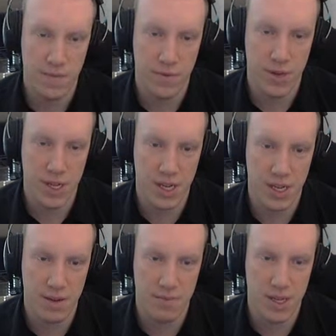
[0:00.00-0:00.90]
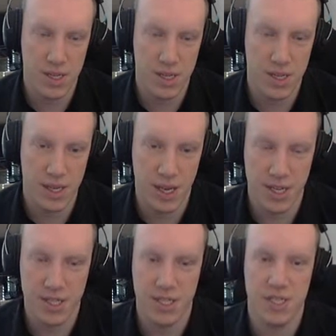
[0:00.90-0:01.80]
.46, that means it
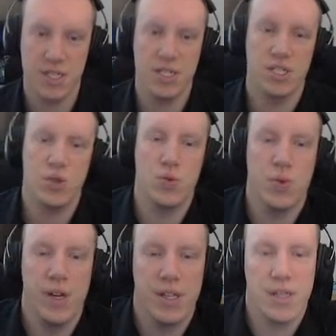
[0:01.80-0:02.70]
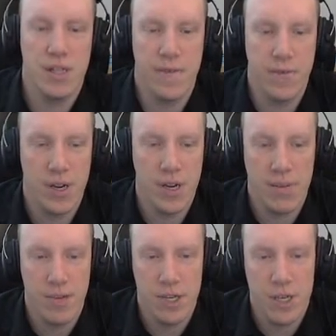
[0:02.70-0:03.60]
does 23
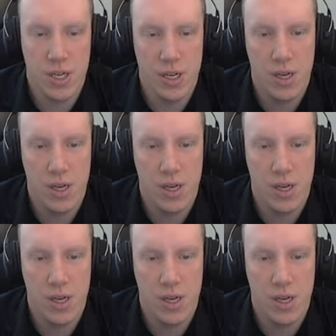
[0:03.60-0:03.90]
damage.